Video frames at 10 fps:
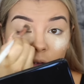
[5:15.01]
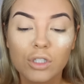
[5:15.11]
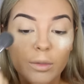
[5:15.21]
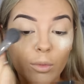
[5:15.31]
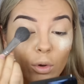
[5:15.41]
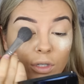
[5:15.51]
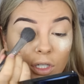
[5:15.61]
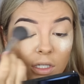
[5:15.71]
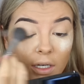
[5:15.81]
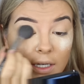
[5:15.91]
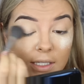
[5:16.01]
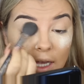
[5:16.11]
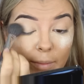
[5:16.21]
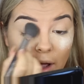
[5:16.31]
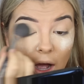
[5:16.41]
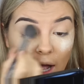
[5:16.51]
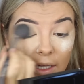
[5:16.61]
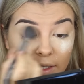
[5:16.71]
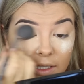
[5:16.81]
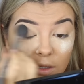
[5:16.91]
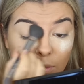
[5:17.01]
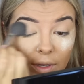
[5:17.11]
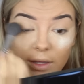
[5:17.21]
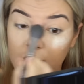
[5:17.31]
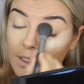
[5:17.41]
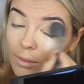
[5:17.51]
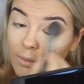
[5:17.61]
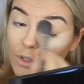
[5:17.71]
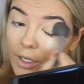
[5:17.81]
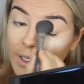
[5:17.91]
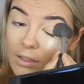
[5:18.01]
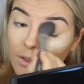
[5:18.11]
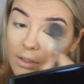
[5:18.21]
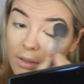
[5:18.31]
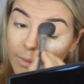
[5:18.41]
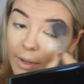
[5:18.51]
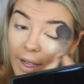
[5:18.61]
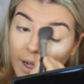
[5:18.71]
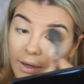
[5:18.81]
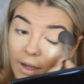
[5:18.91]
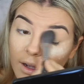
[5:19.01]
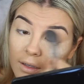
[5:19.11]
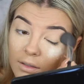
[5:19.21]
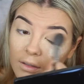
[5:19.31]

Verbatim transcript: So I'm also just going to set my eyelids with some translucent powder.